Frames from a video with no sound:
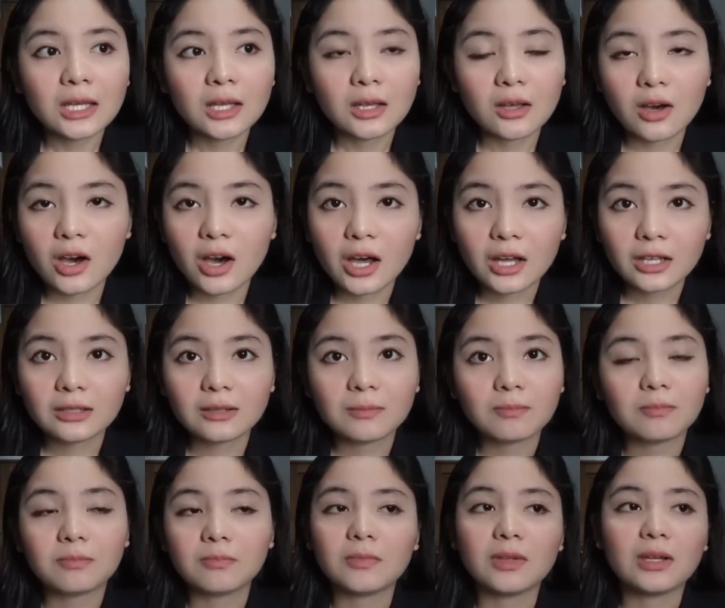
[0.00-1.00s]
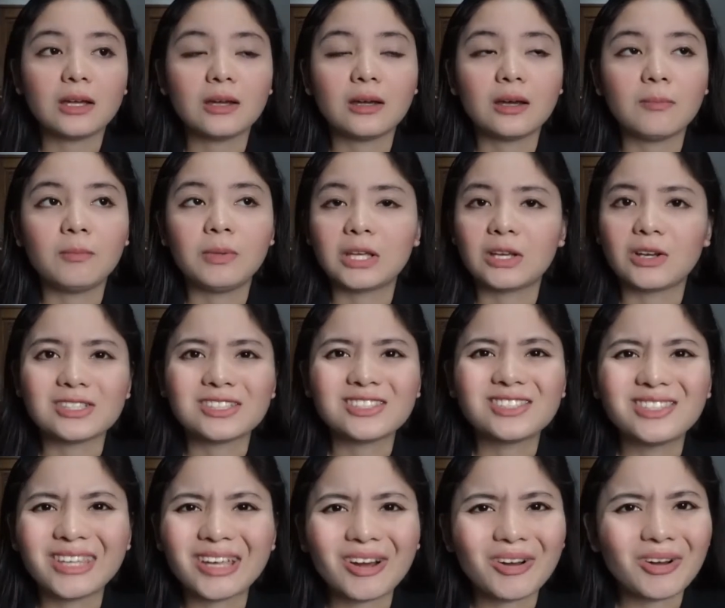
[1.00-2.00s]
caught because
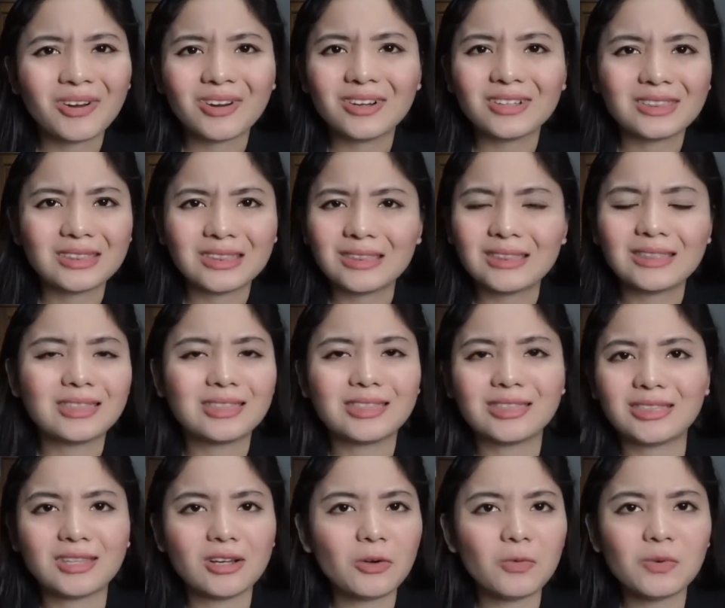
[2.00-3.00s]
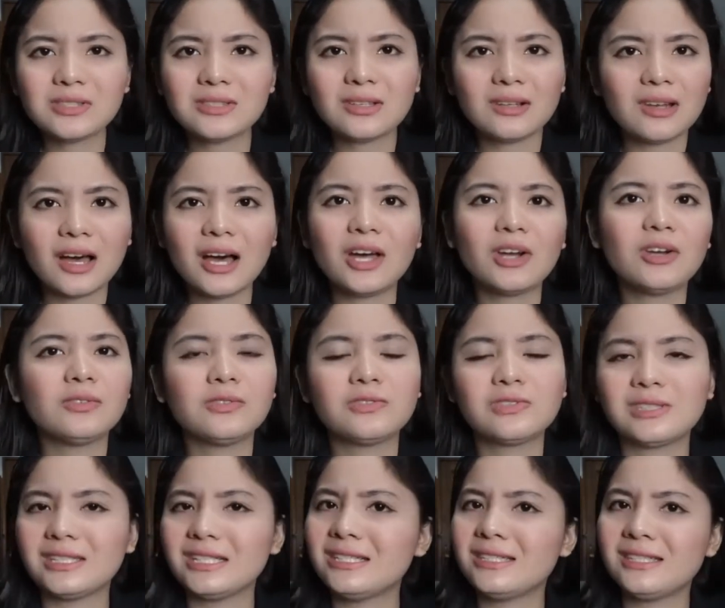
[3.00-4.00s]
there was a lot of
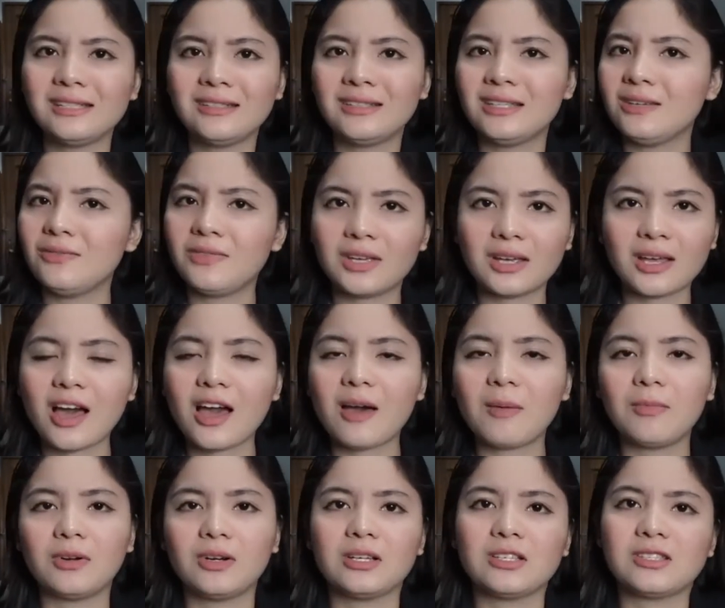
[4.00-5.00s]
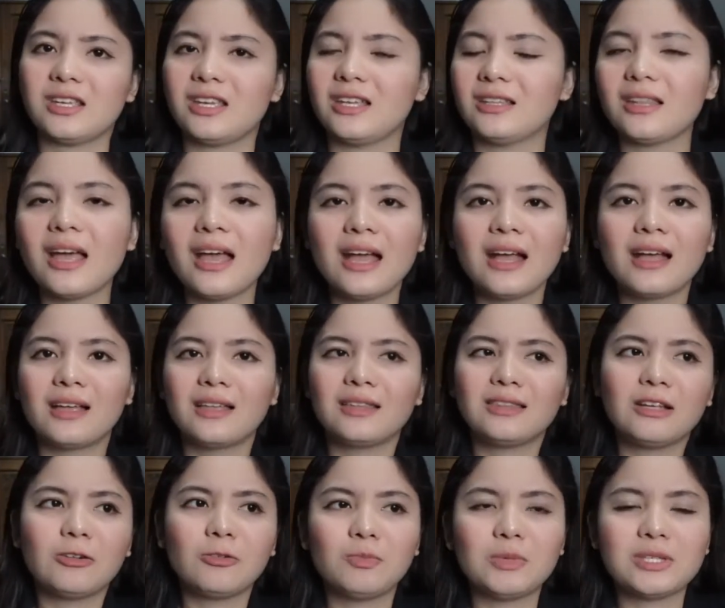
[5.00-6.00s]
CCTV cameras and
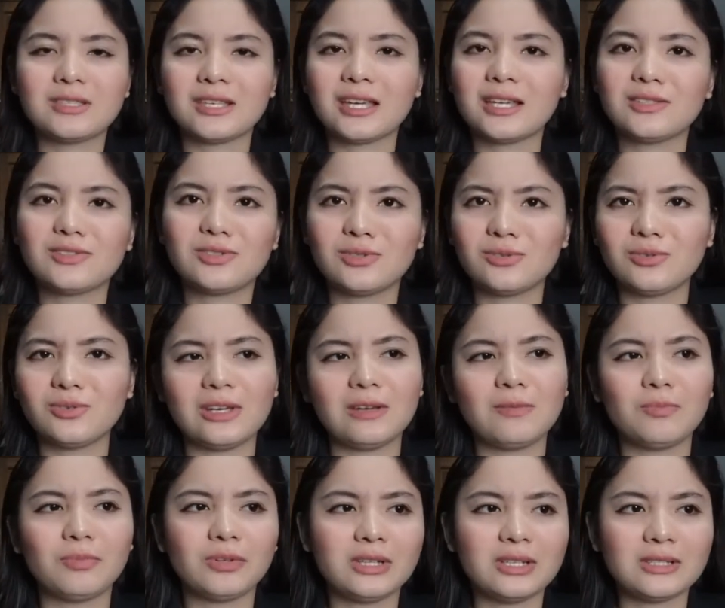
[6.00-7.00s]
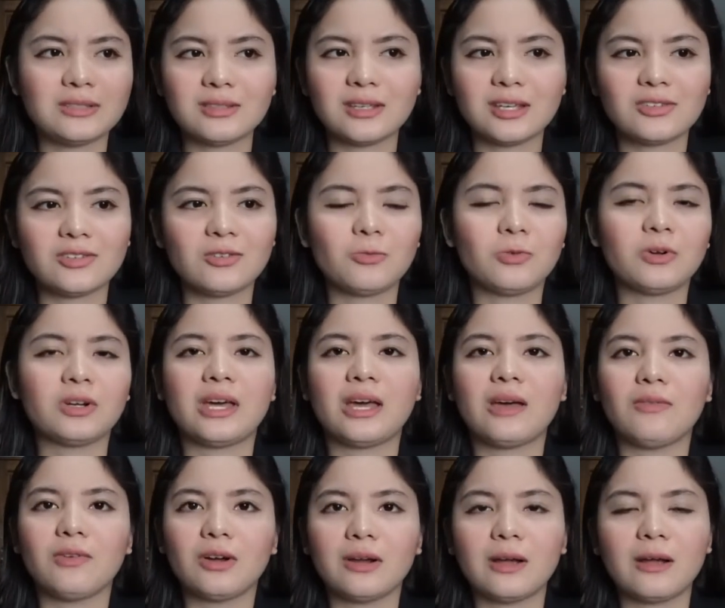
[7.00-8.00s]
they'll be sent to a police station,
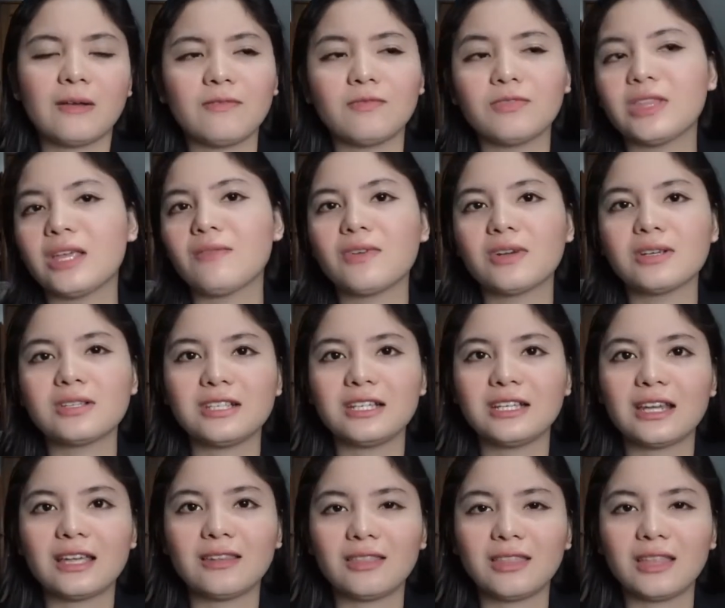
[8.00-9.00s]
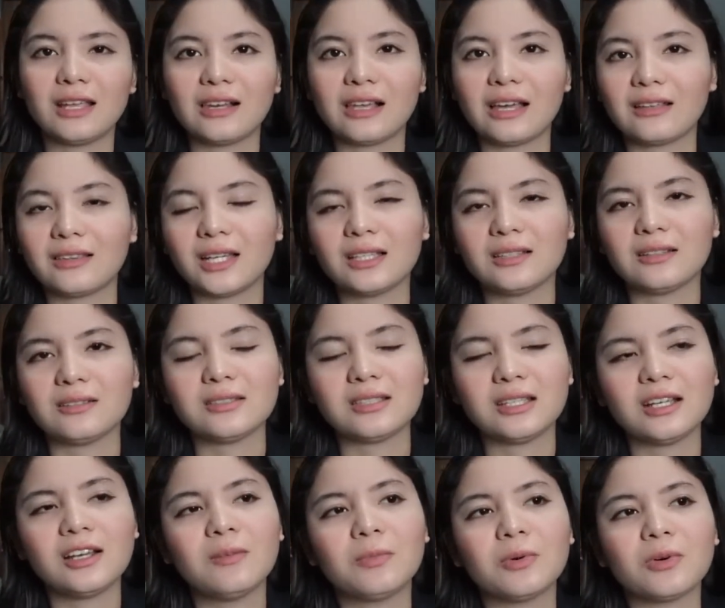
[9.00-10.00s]
whatever. I've never seen anything like that in
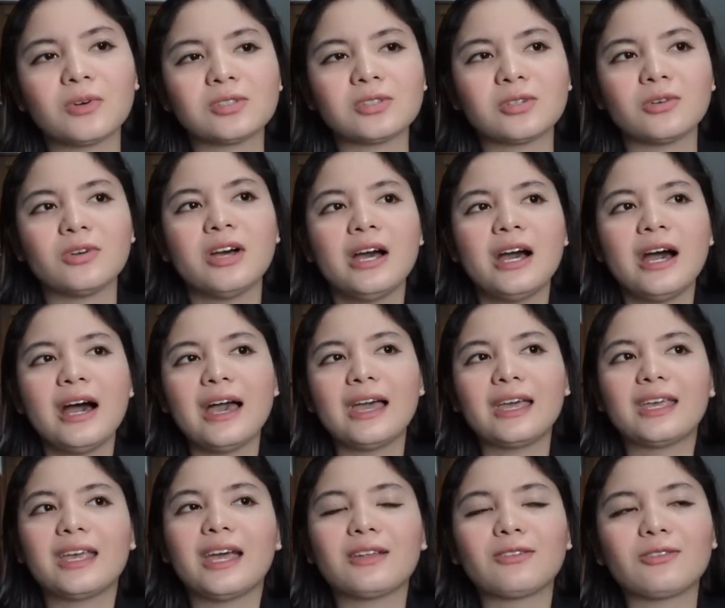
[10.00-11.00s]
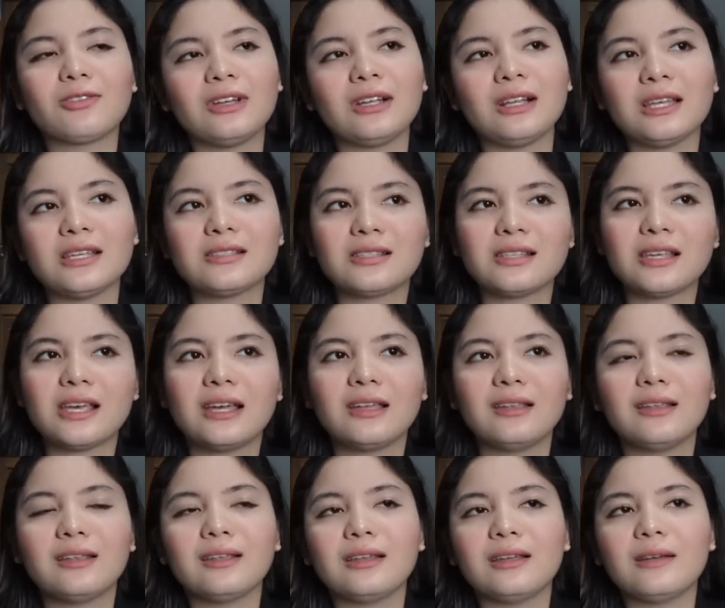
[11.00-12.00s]
Singapore, so I can't really
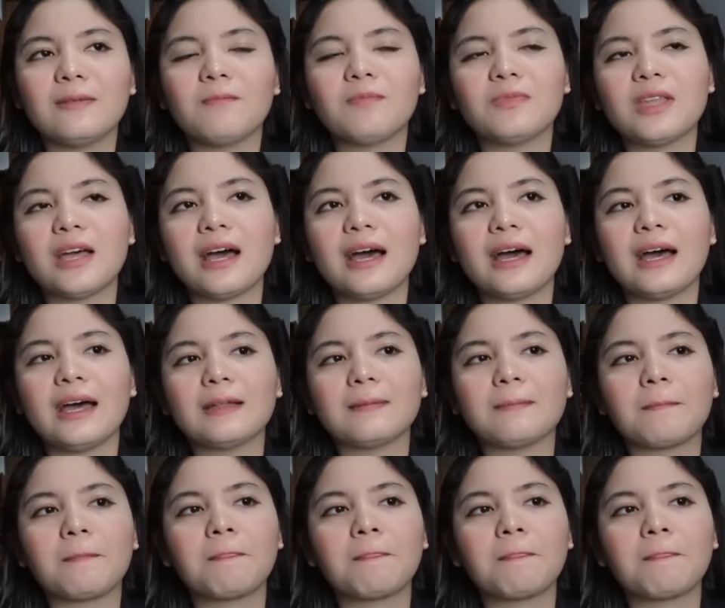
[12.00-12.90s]
say that